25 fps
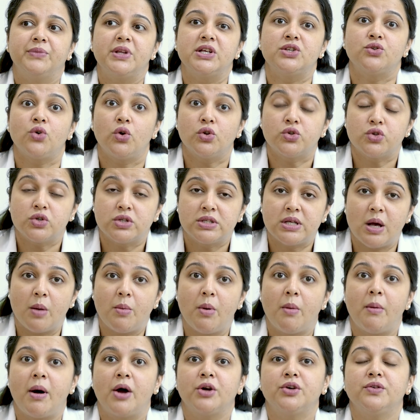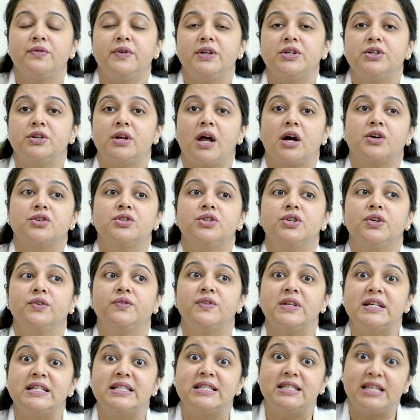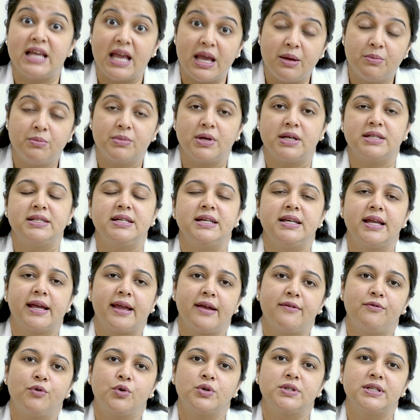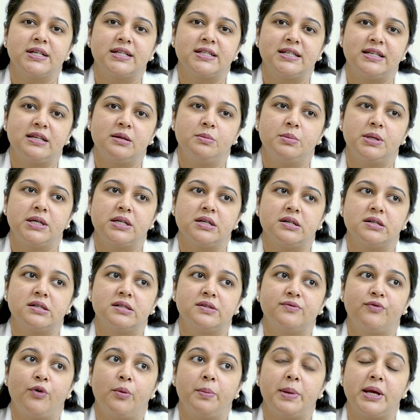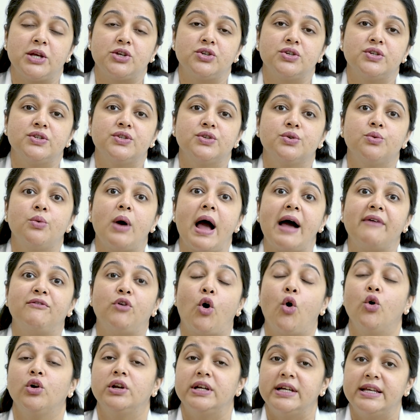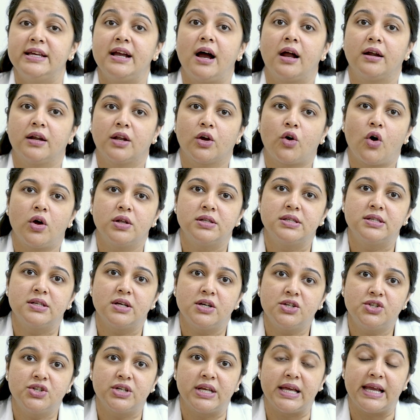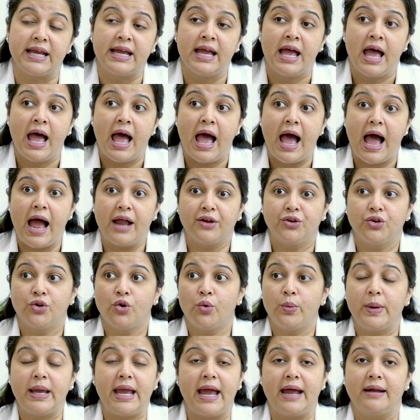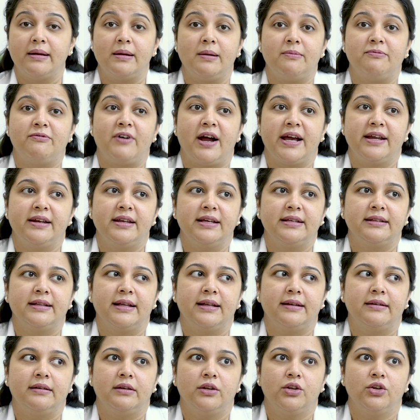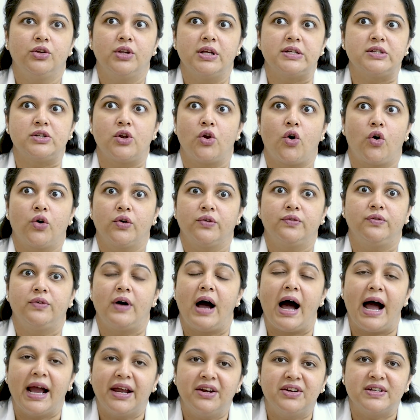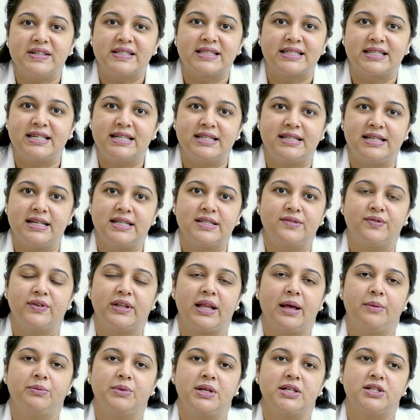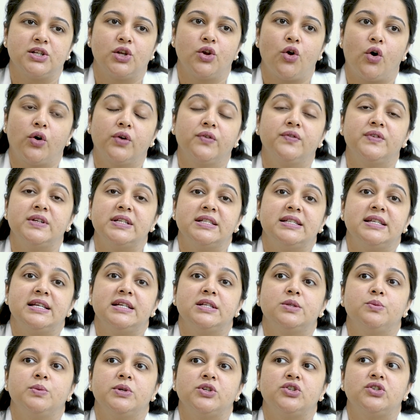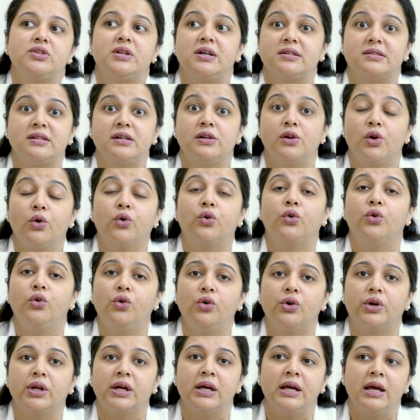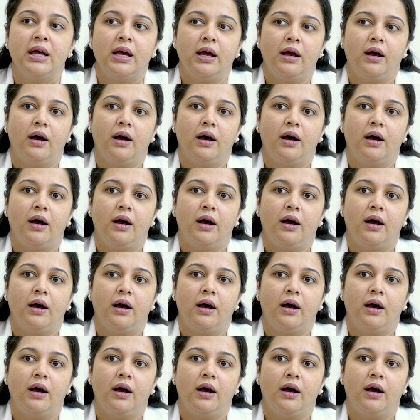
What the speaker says: There's also some amount of introduction of these same CDK4/6 inhibitors for patients who have already undergone surgery. And, we end up finding that there's a lot of high-risk disease for them. There's a lot of disease which doesn't look good.